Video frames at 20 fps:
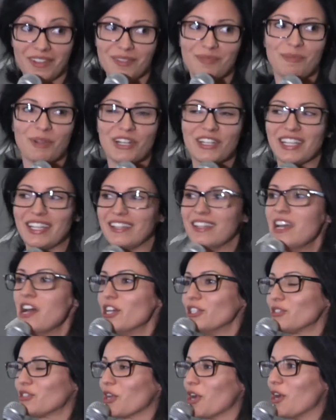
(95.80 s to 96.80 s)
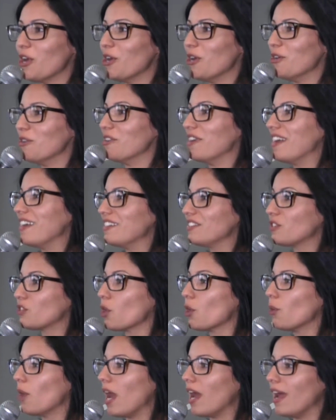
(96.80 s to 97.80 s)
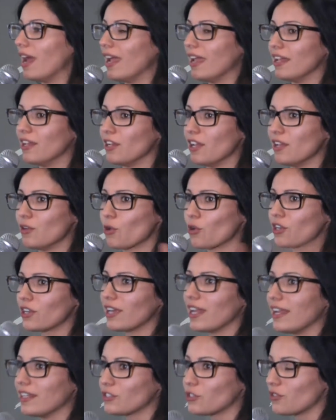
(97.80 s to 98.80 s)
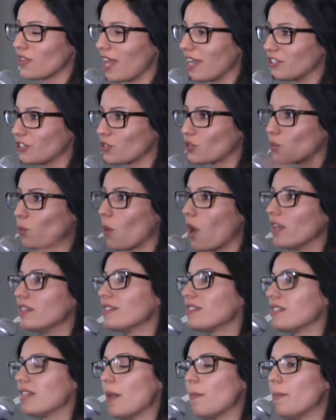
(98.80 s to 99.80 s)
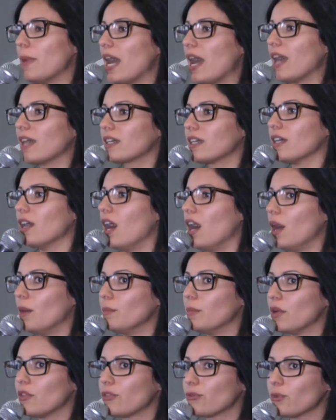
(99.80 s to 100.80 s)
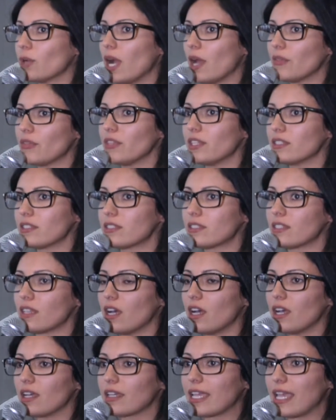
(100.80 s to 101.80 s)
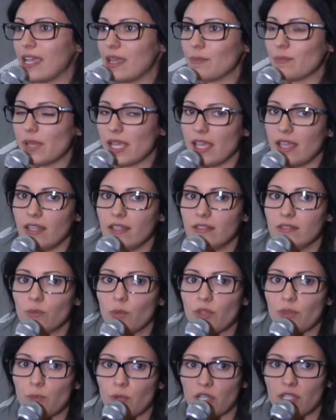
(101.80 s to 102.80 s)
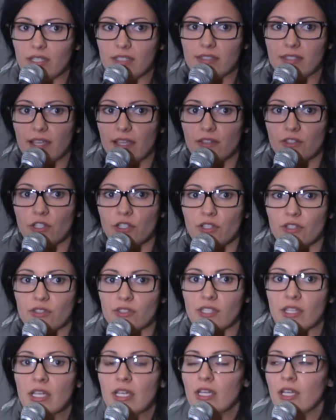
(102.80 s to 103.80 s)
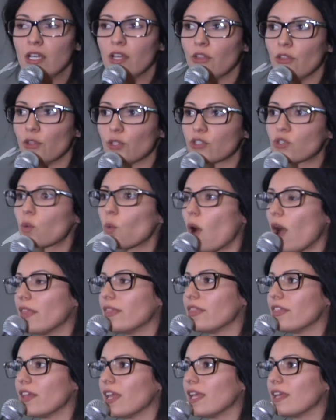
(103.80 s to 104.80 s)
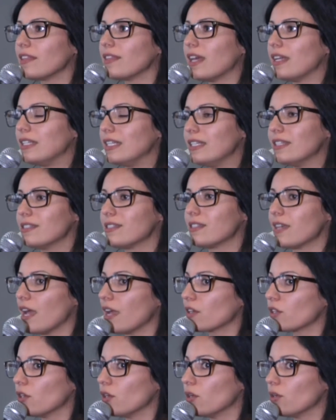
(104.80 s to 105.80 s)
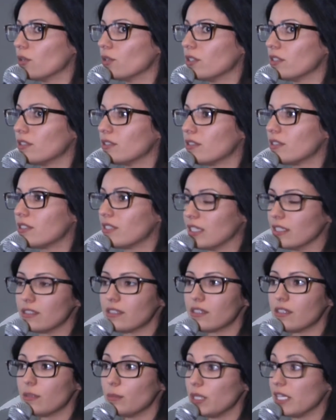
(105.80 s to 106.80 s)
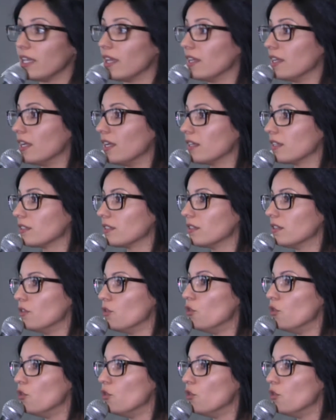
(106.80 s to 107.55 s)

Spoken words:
Bernie. So in order to answer that, just one step back. Throughout this campaign with Bernie Sanders, there's one thing that he has echoed since the beginning.